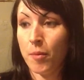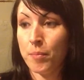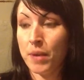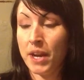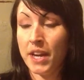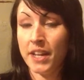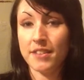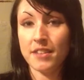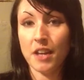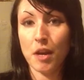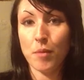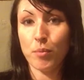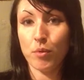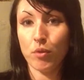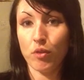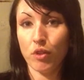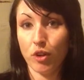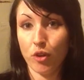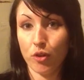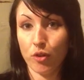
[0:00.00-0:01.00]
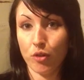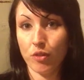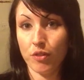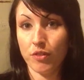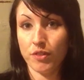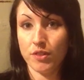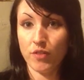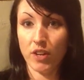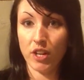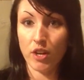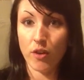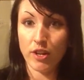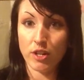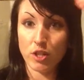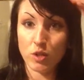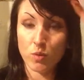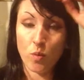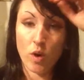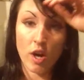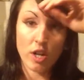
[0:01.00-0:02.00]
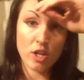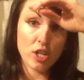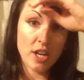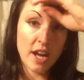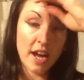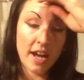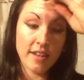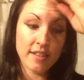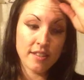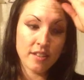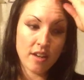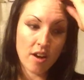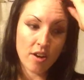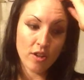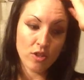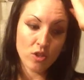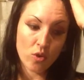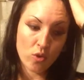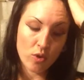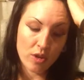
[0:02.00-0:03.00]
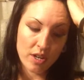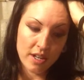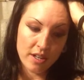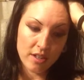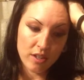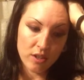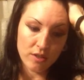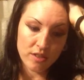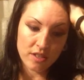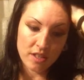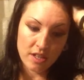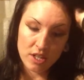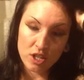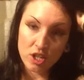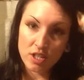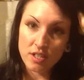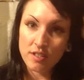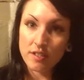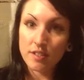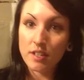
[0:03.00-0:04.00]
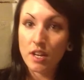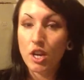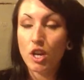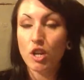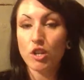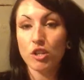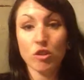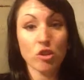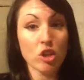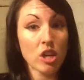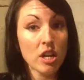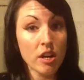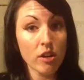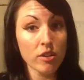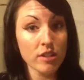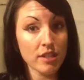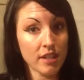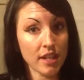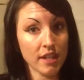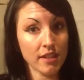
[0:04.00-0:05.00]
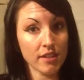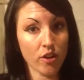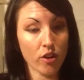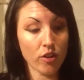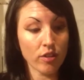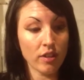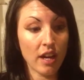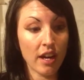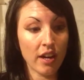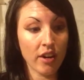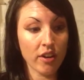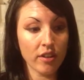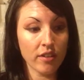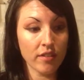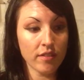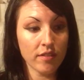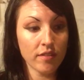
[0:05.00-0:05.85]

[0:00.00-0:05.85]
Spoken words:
An example, the girl in this video I just watched, she has auditory hallucinations, so she hears things that aren't there.